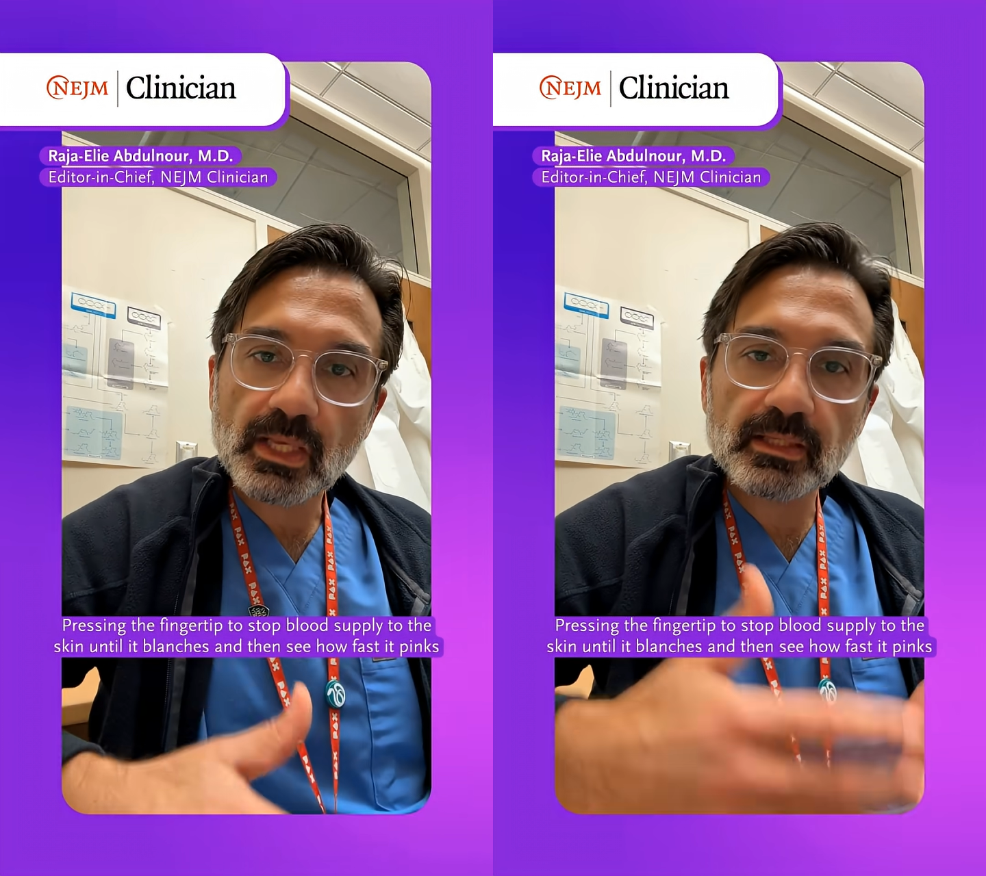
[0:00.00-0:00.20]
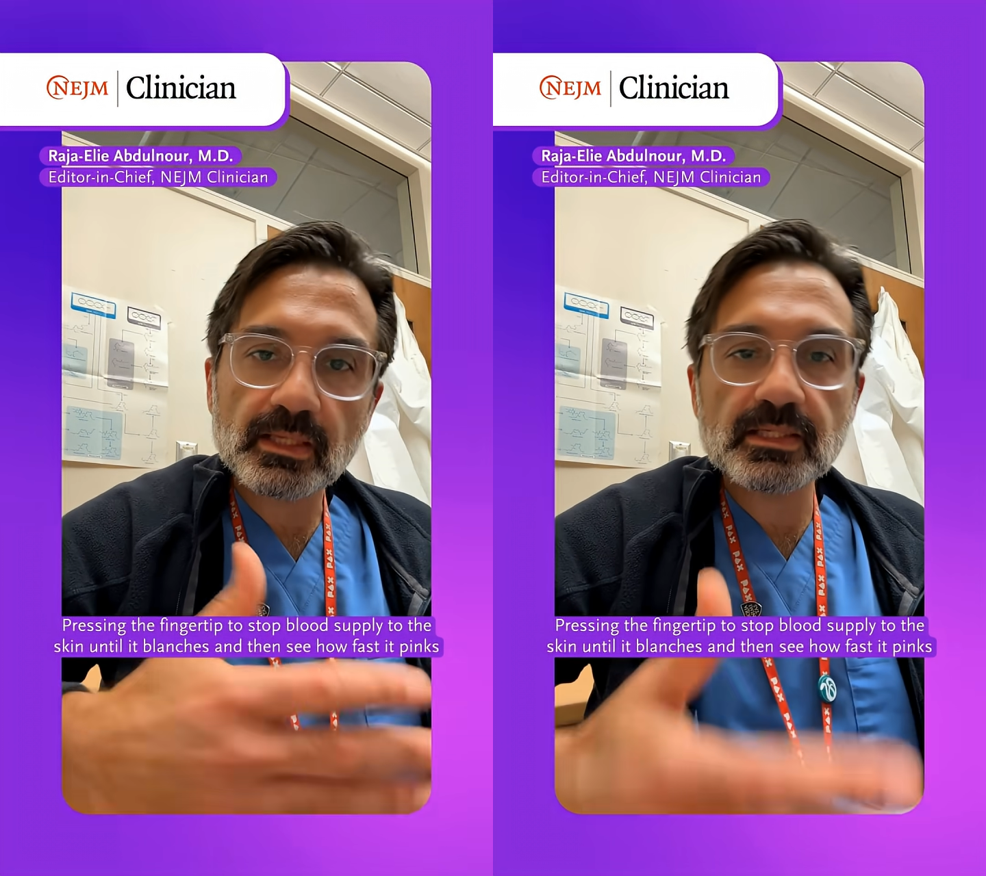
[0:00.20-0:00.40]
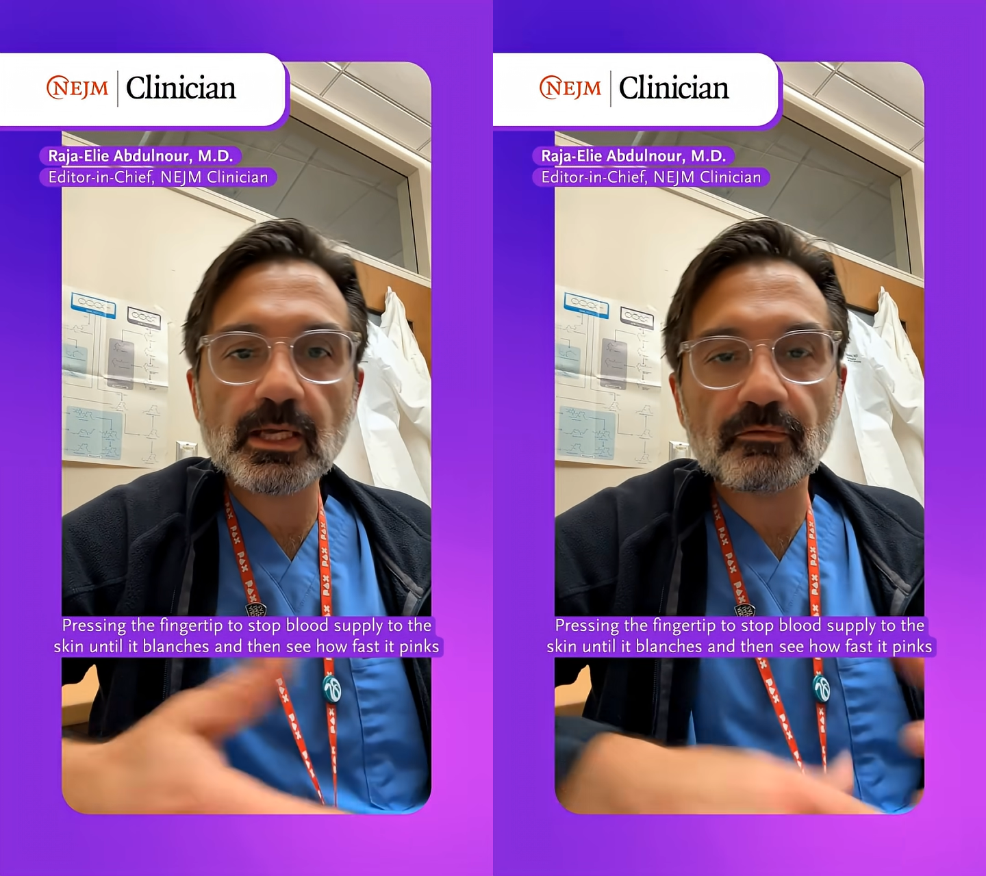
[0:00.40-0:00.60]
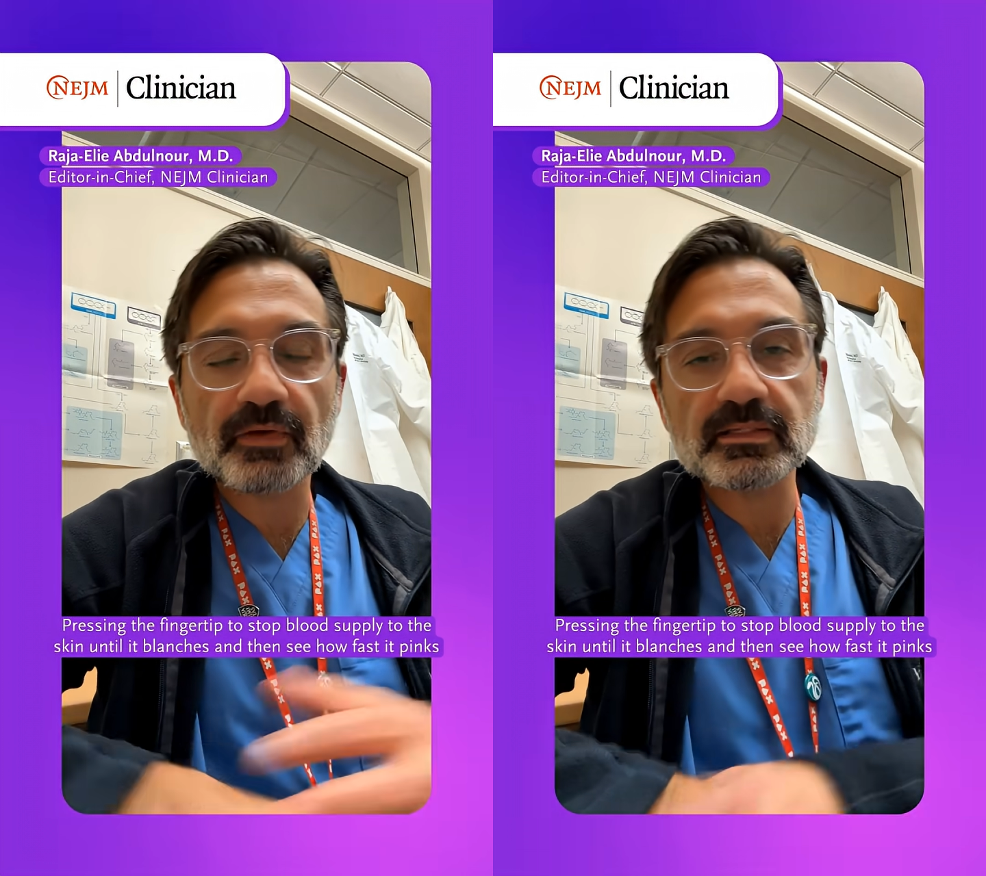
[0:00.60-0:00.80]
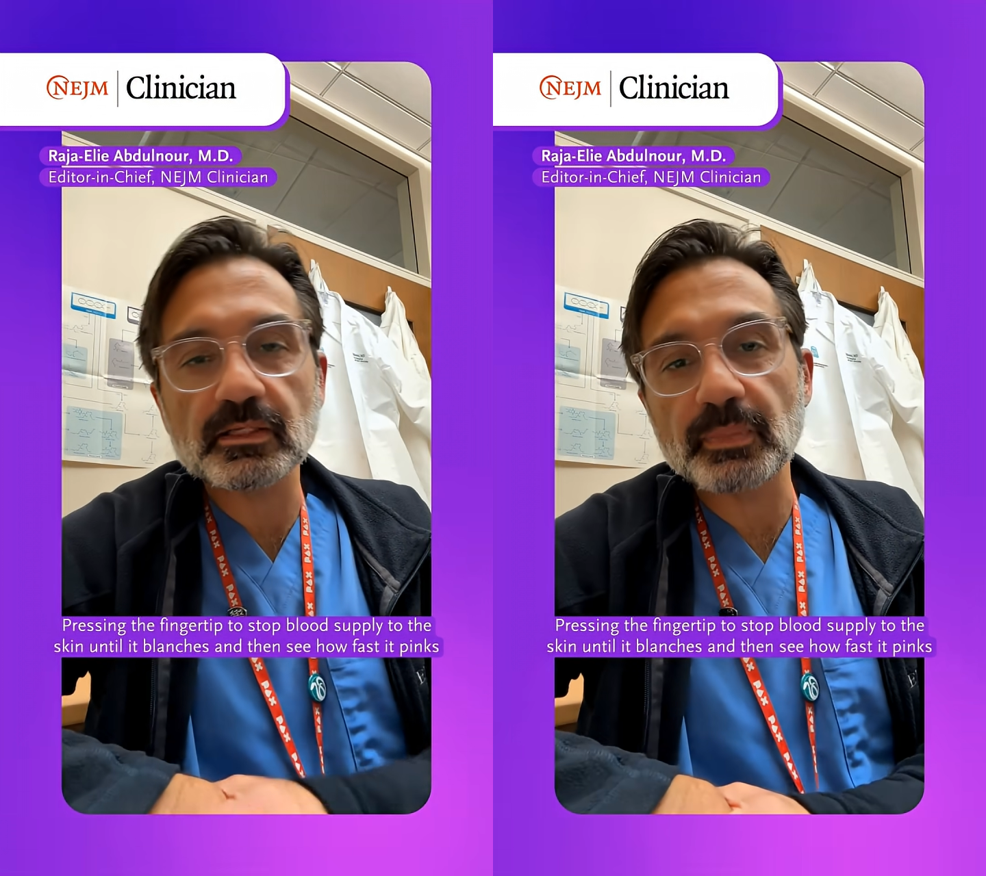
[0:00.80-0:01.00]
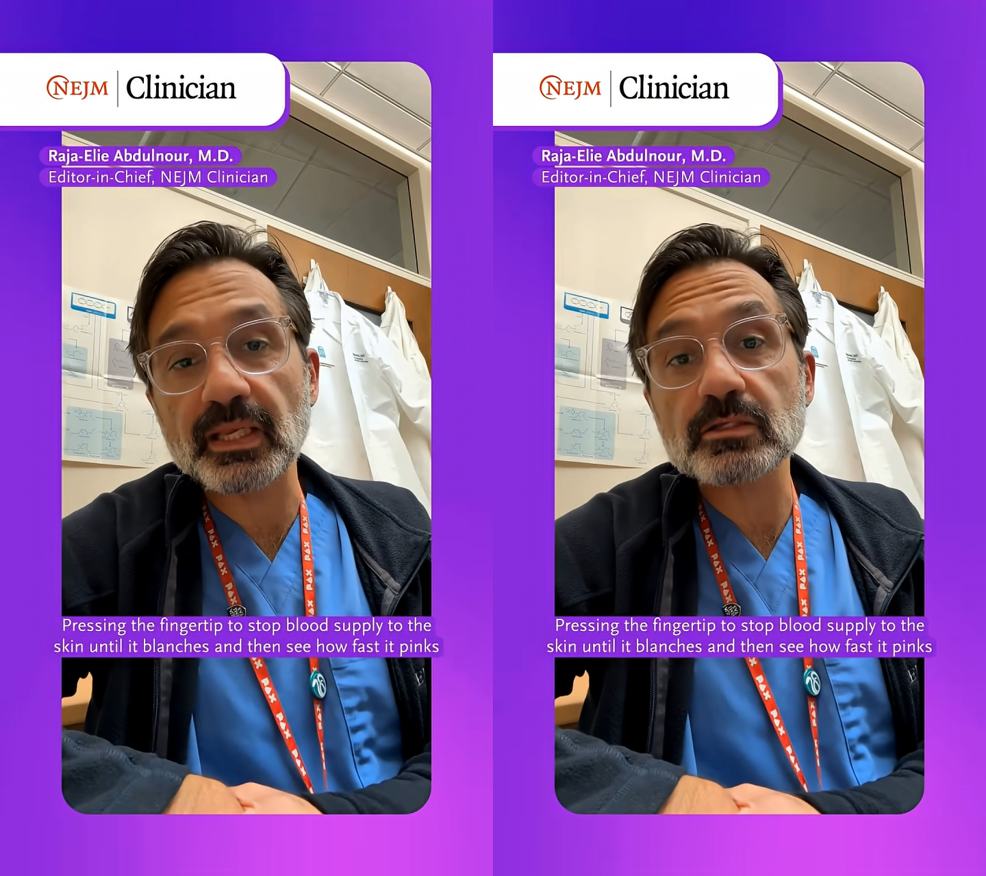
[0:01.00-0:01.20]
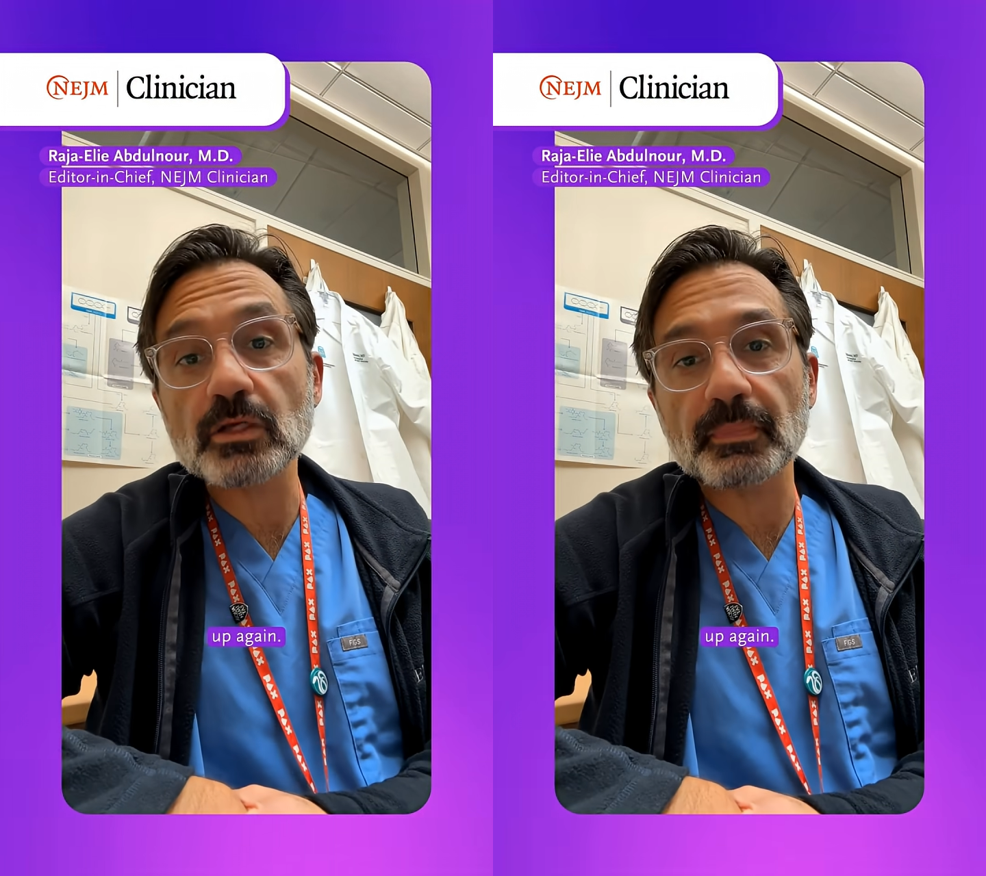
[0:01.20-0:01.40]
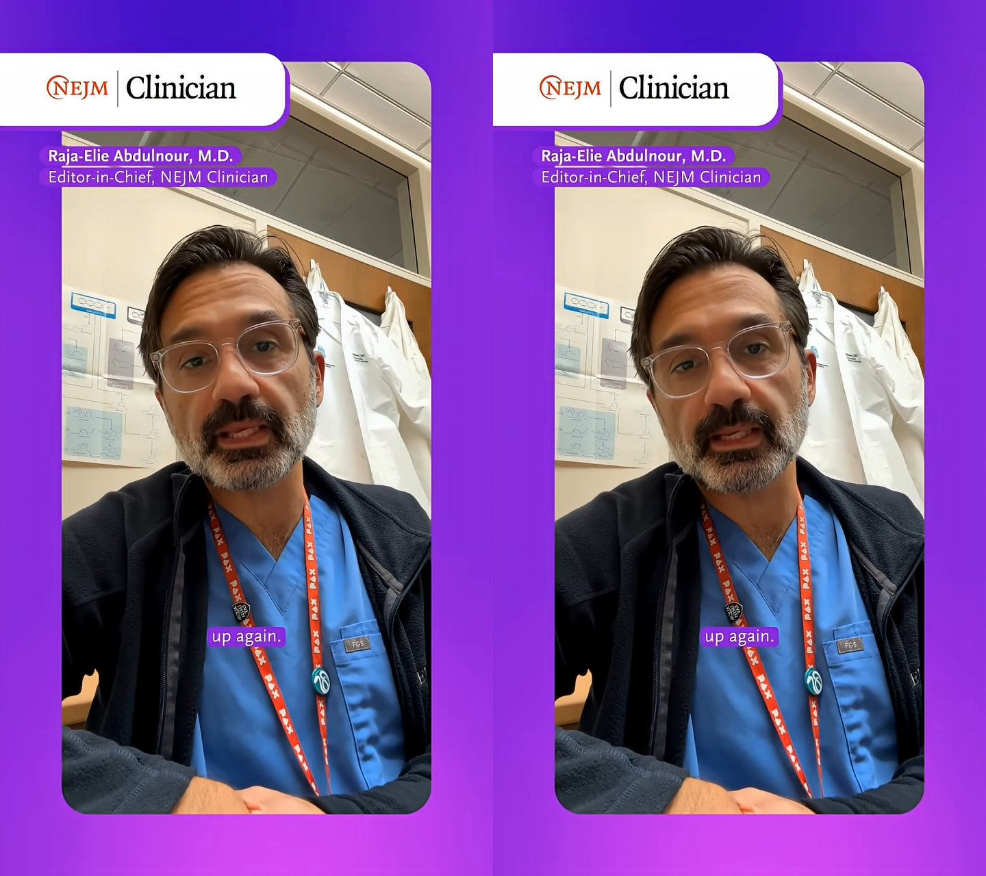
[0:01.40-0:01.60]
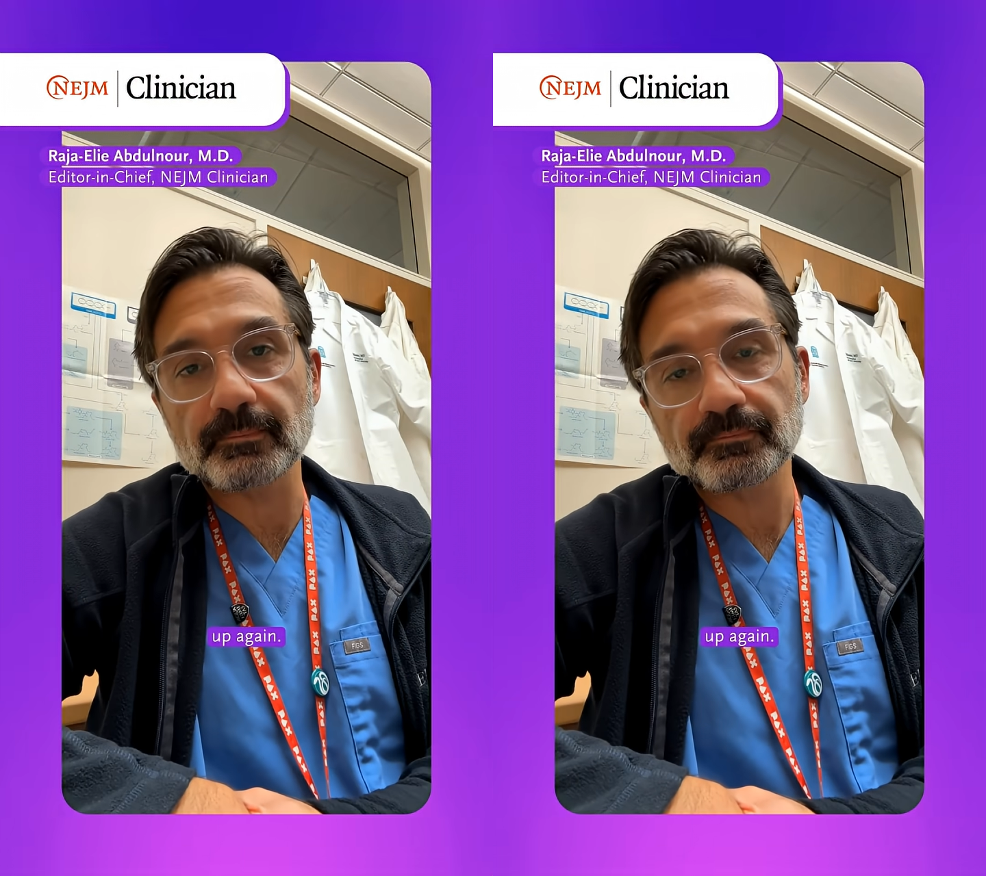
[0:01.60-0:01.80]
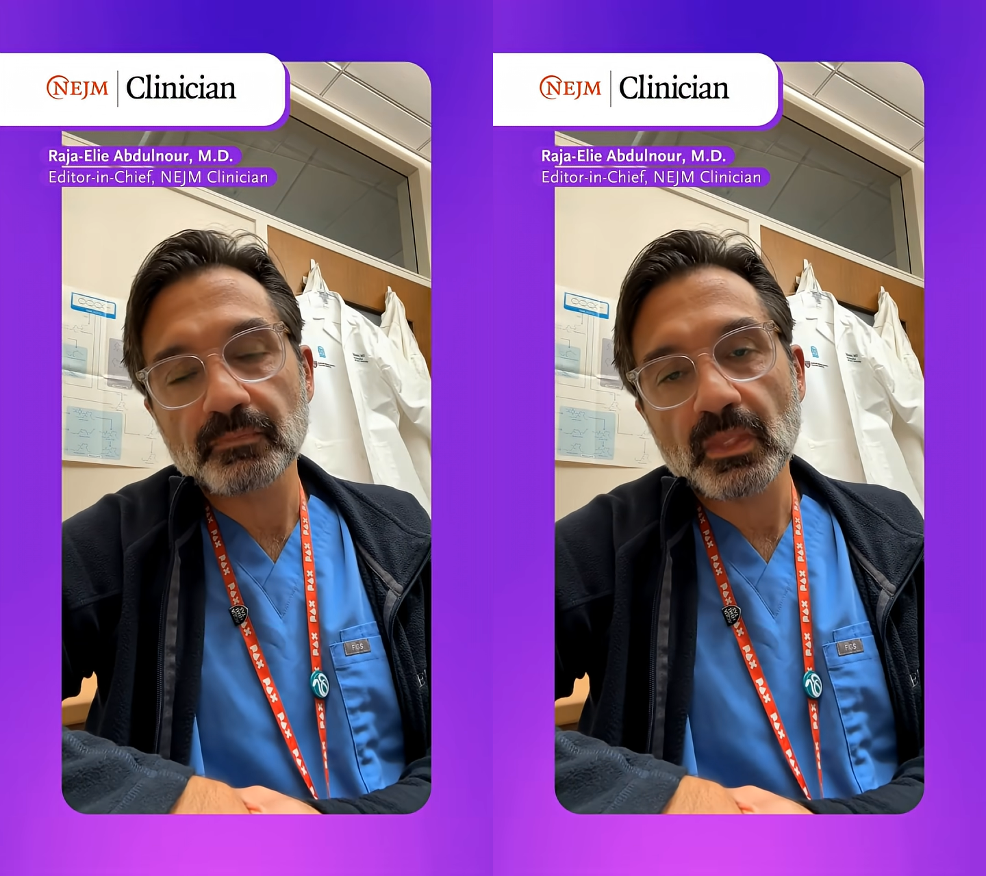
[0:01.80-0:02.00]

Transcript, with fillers: and then see how fast it pinks up again.